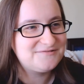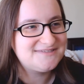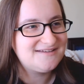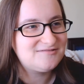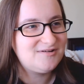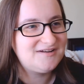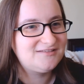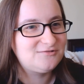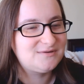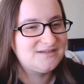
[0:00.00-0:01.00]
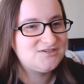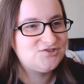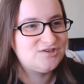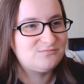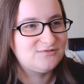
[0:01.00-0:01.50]
How is that threatening their
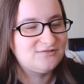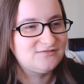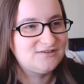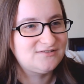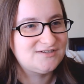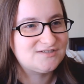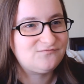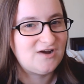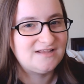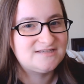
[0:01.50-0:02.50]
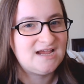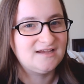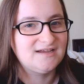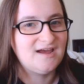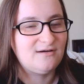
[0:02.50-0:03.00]
relationship when they're literally just friends
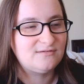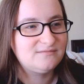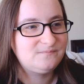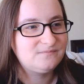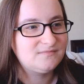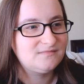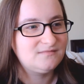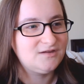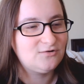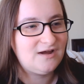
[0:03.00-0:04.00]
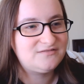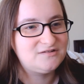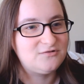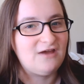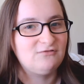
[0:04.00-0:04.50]
hanging out? You don't have to
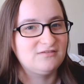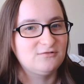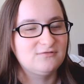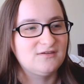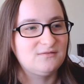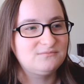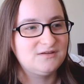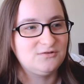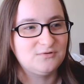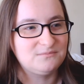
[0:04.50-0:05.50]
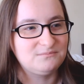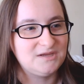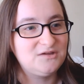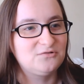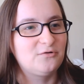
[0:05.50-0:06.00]
do everything with him. You can
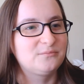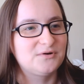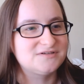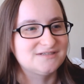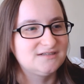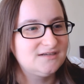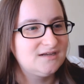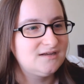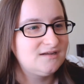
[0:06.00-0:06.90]
be your own person.